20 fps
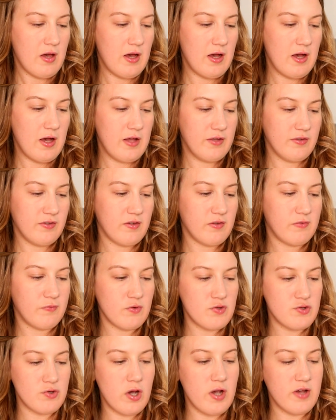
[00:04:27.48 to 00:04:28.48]
and it's for
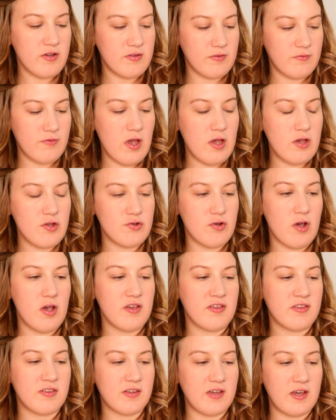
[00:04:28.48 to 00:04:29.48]
dry to very dry
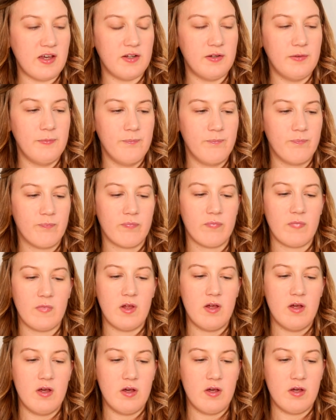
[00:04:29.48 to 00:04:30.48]
skin.
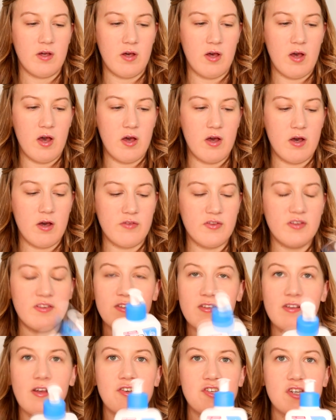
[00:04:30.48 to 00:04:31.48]
This
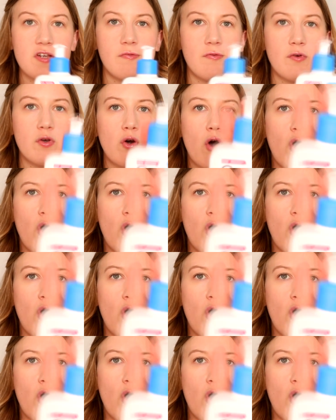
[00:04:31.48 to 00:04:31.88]
is actually for your